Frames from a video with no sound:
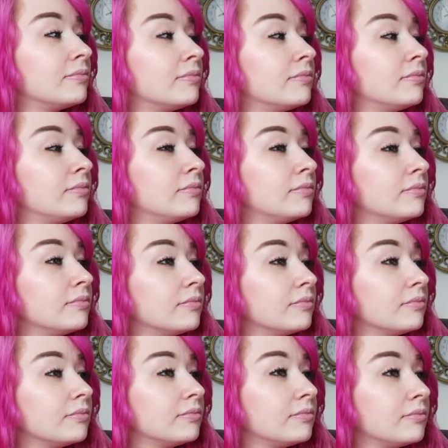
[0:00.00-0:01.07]

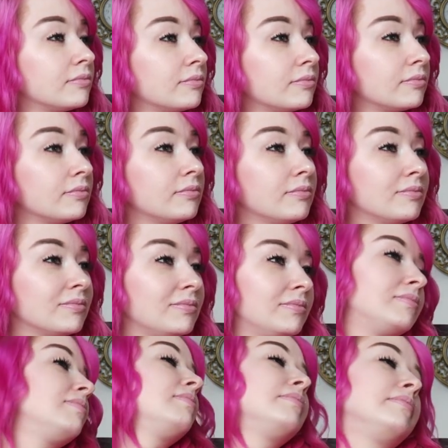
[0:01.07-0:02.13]

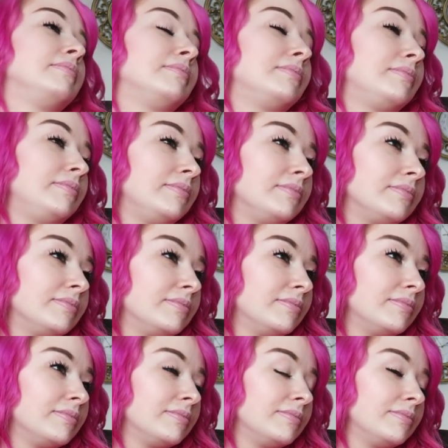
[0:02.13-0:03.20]

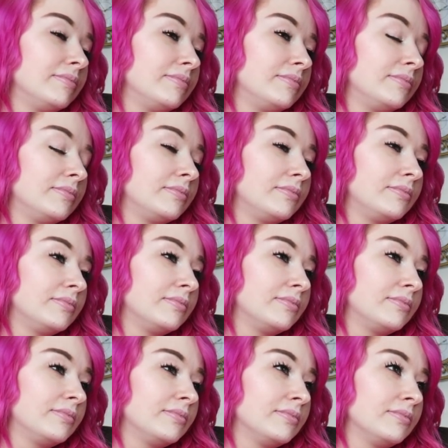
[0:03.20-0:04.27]

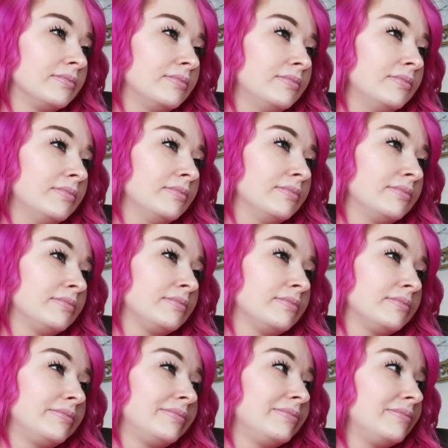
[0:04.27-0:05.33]

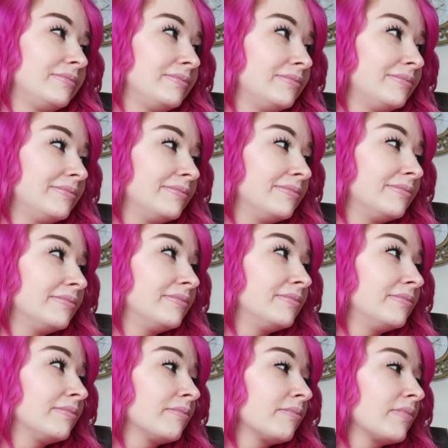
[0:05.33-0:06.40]

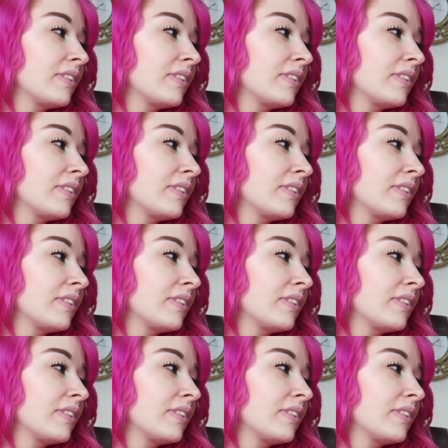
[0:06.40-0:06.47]
This person isn't speaking.